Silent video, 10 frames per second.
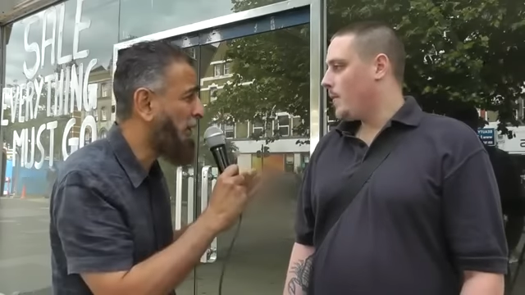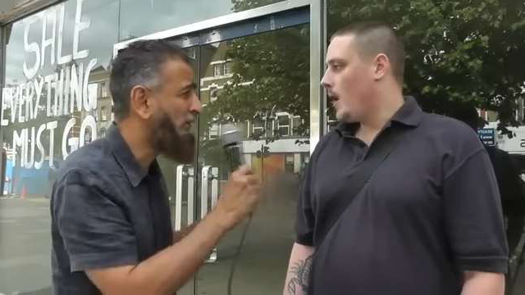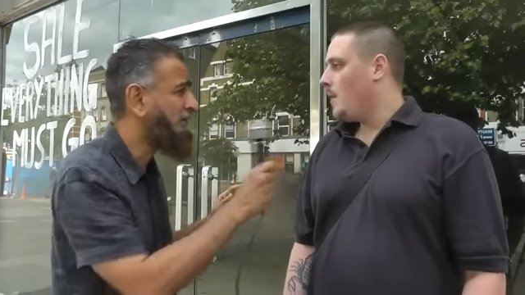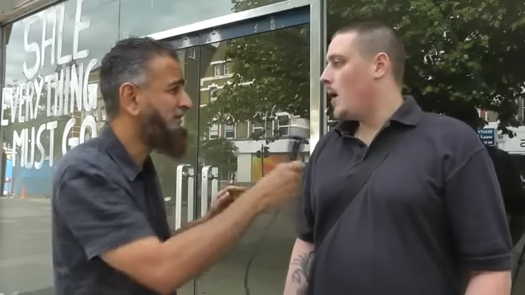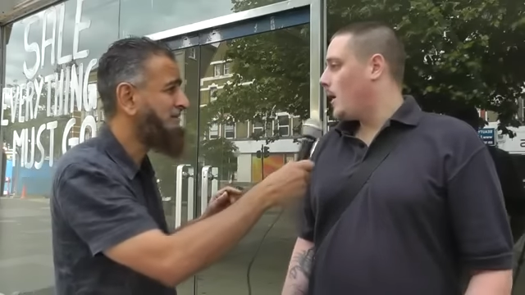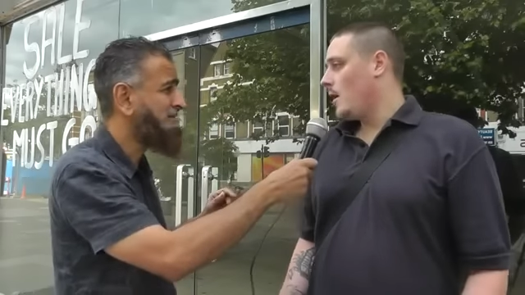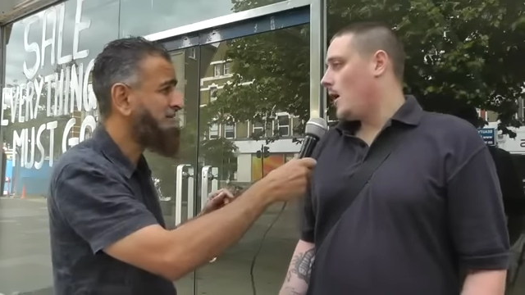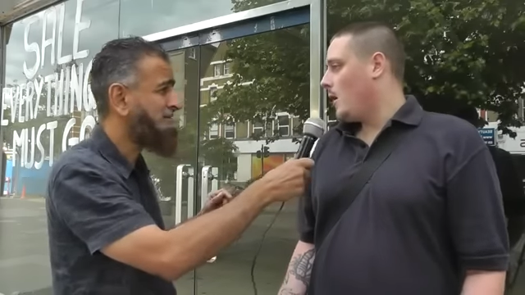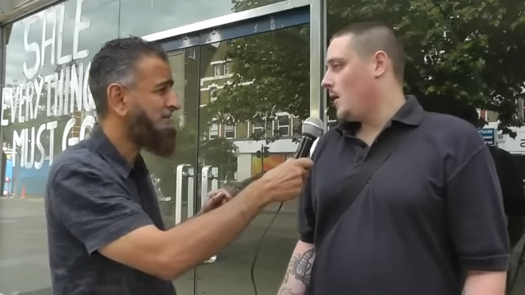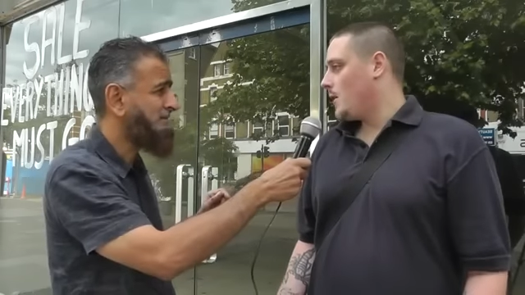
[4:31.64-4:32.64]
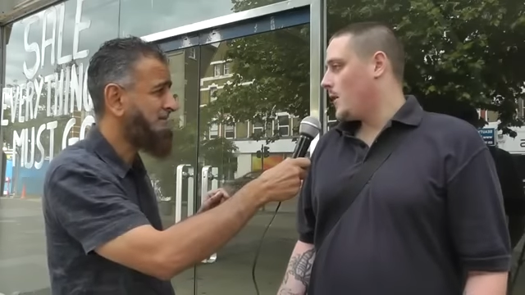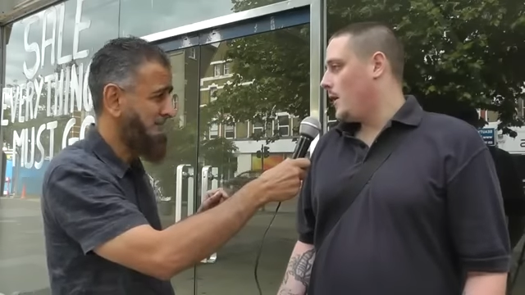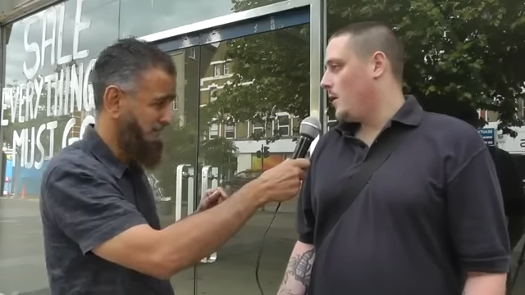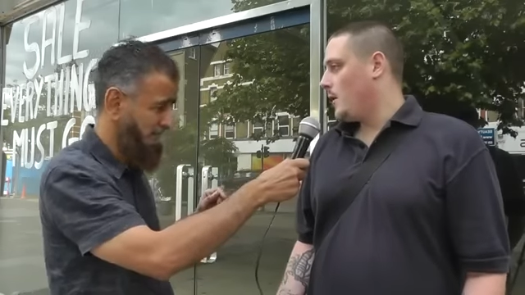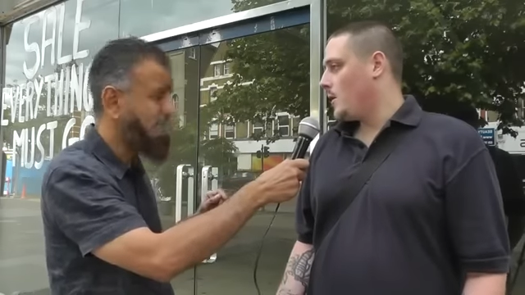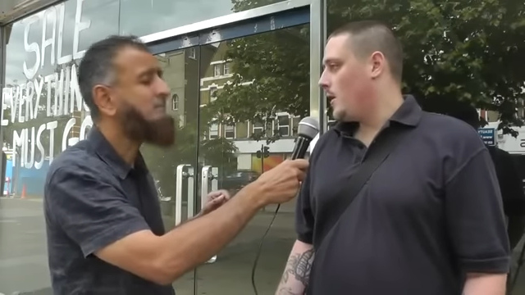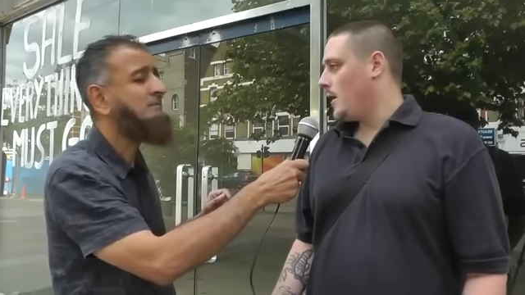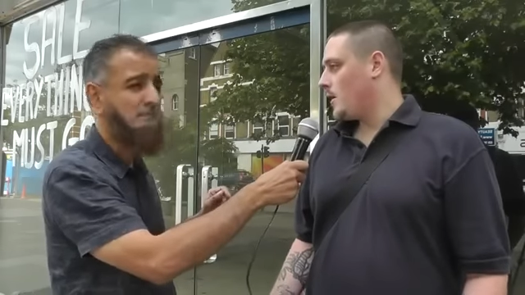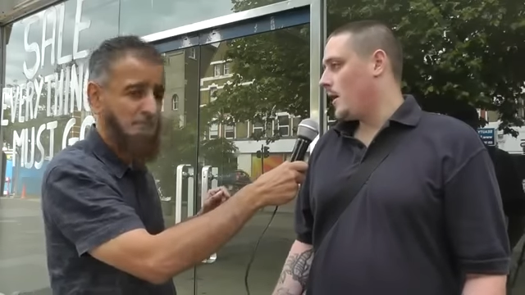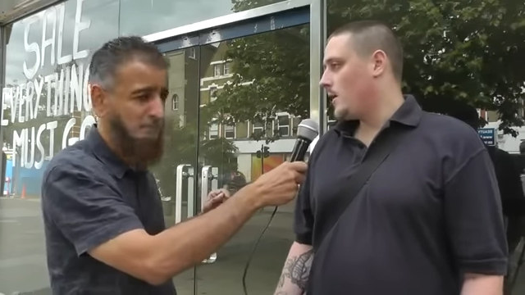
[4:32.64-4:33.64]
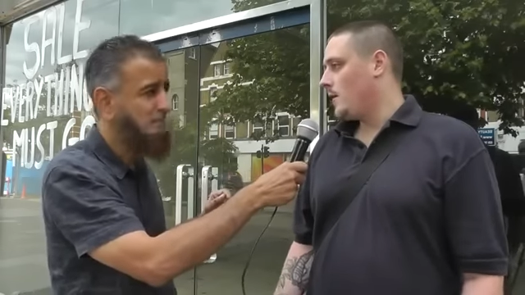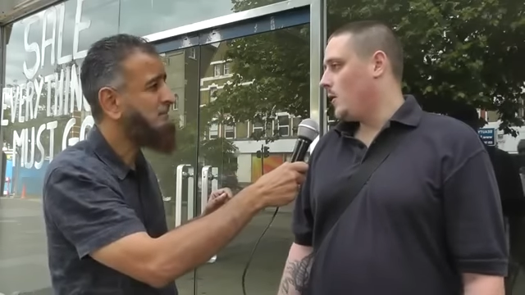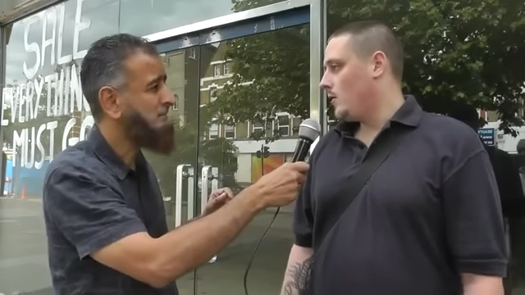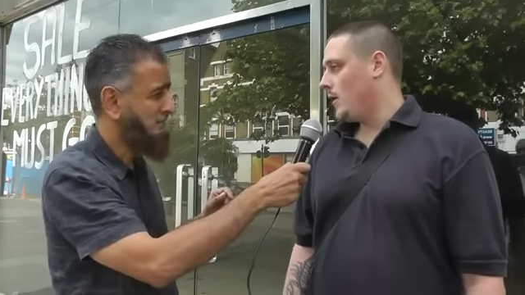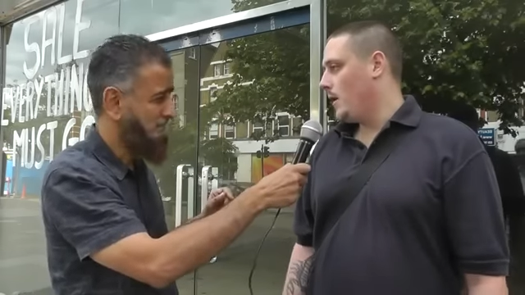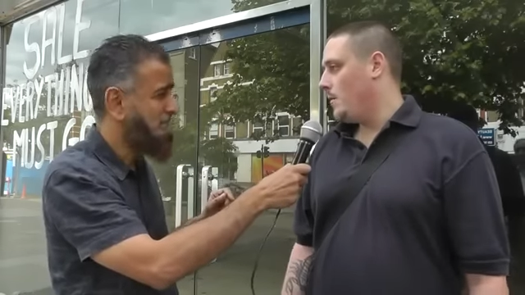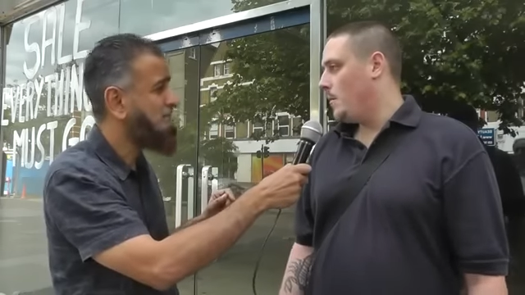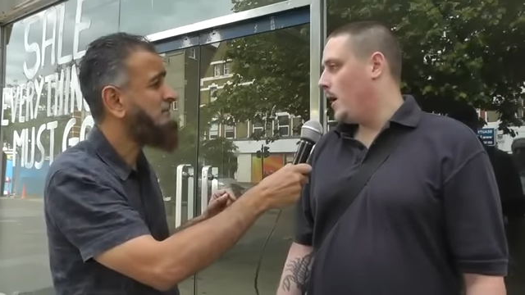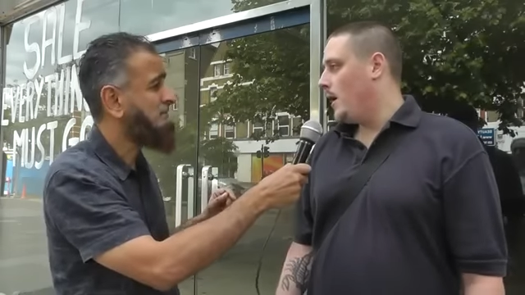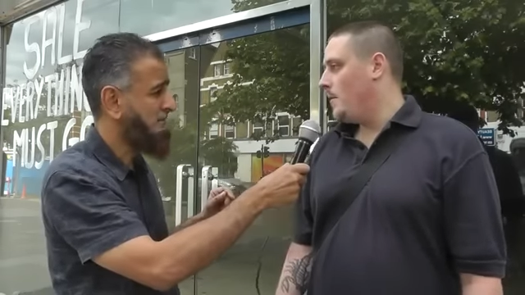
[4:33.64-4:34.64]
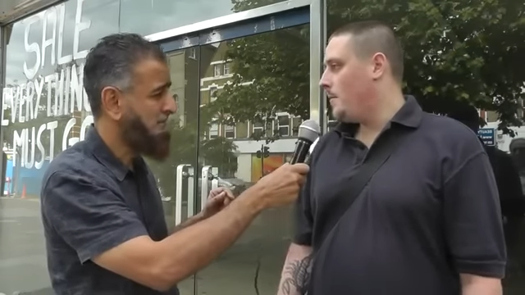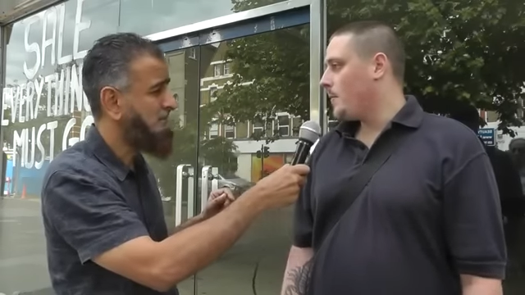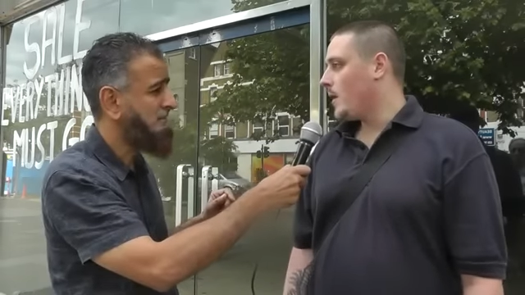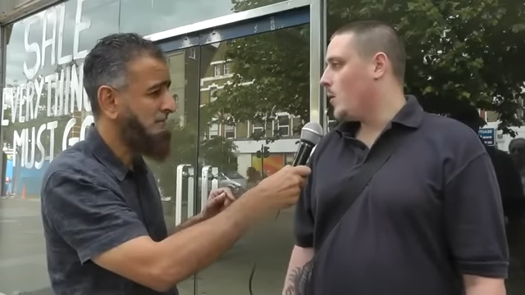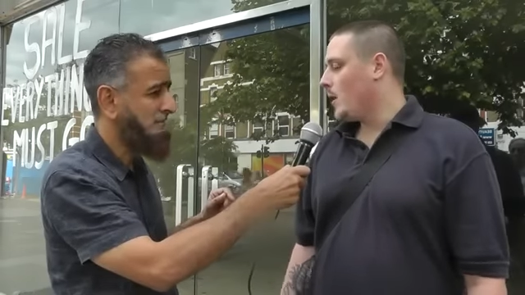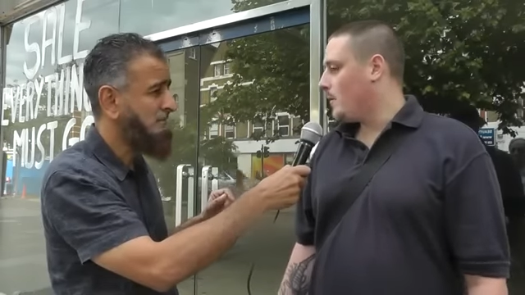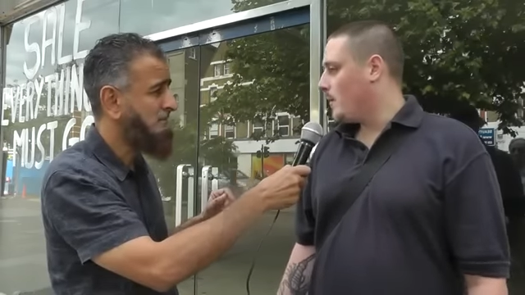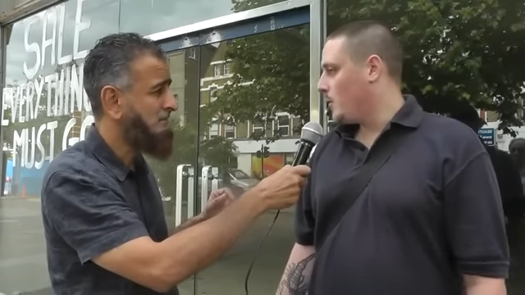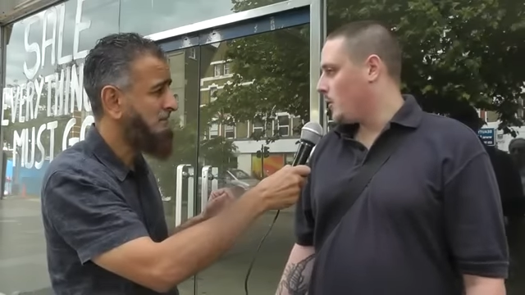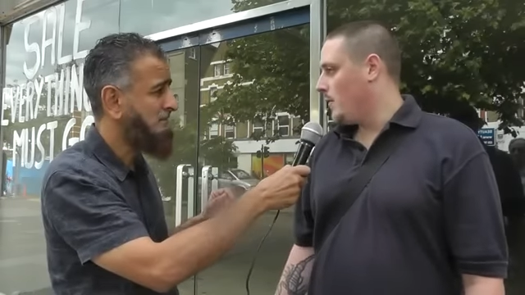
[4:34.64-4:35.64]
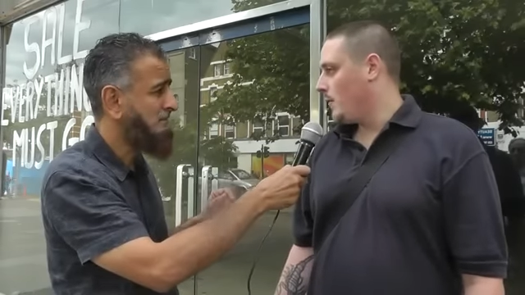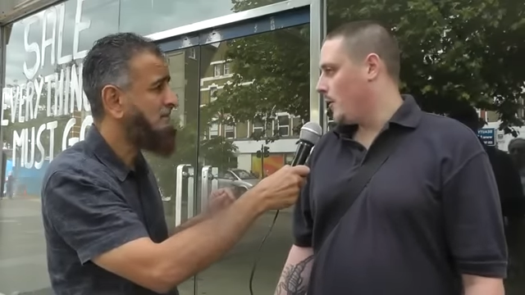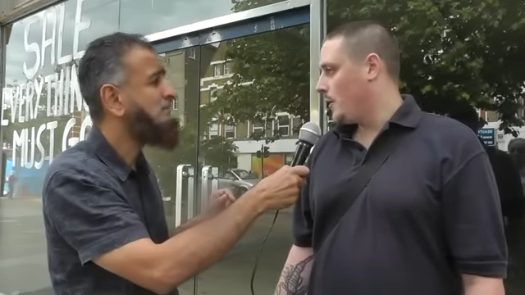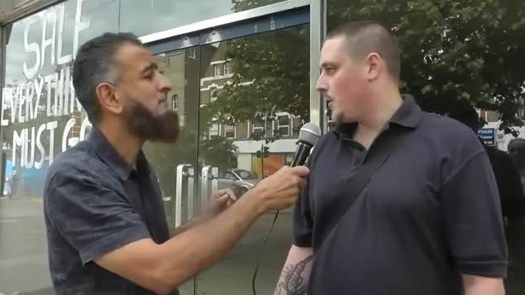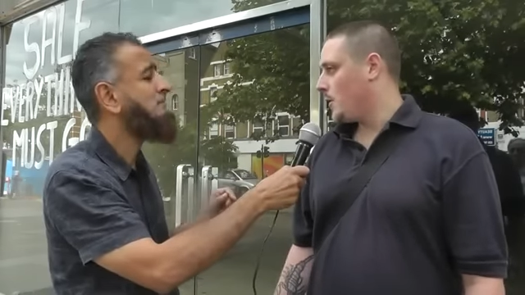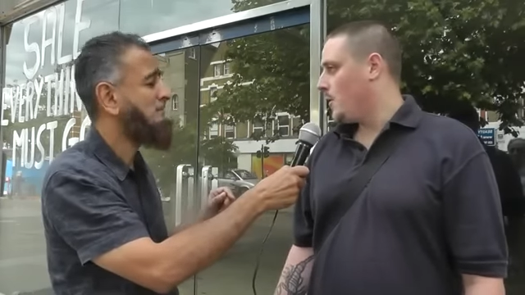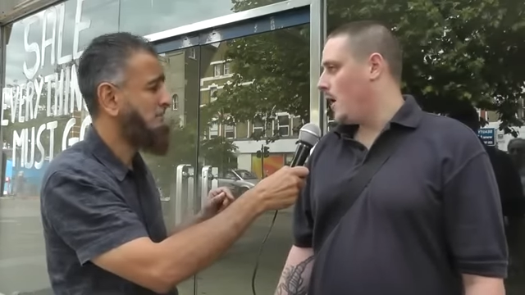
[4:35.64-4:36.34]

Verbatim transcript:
Speaker 1: know. Um, I, I can't say honestly, as, as I've not read it, but um, one of my Muslim friends